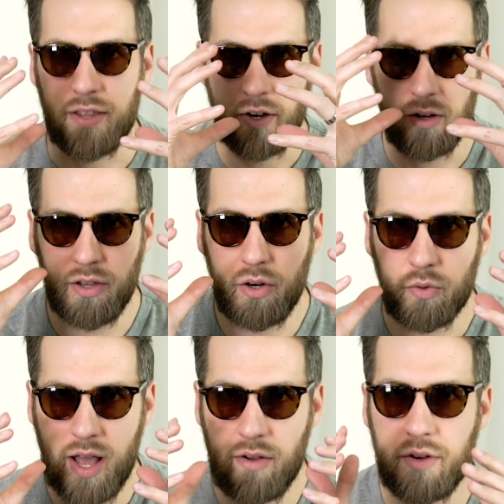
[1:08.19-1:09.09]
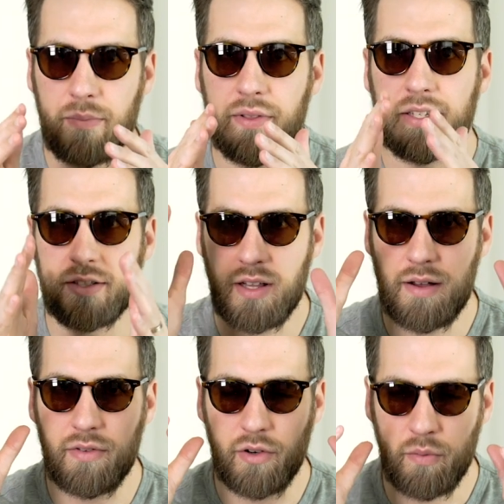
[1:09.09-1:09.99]
Like they're a little rounded, but they still
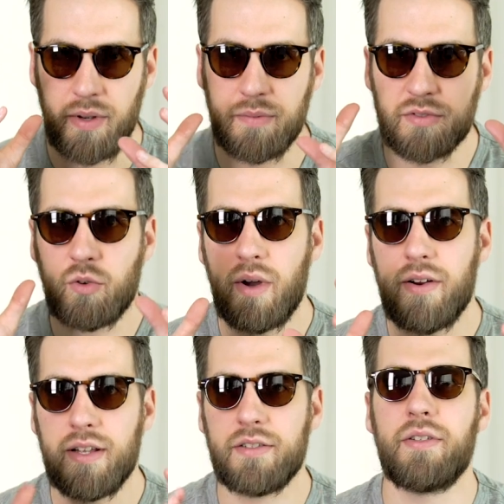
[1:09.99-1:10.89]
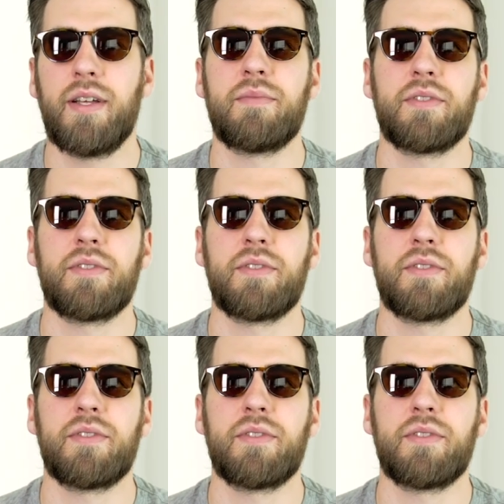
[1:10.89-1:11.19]
have a little bit of squareness to them.